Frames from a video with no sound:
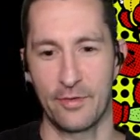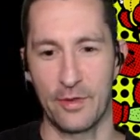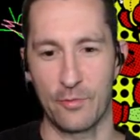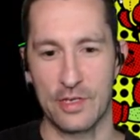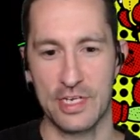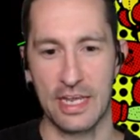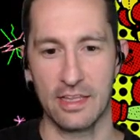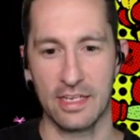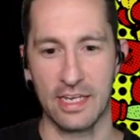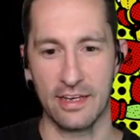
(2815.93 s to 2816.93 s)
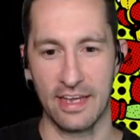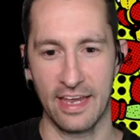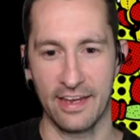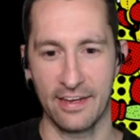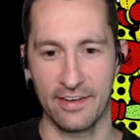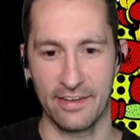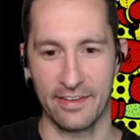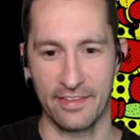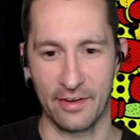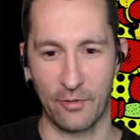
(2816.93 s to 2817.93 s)
For the originality and
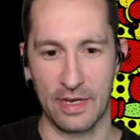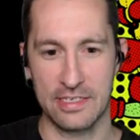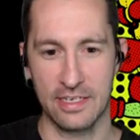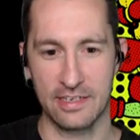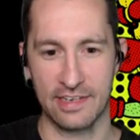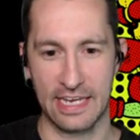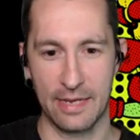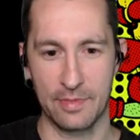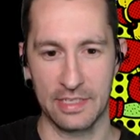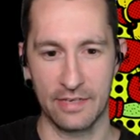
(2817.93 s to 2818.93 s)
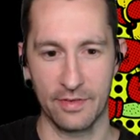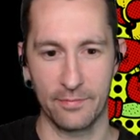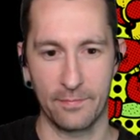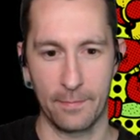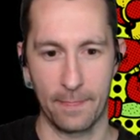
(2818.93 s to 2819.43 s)
the craziness, I can't believe it.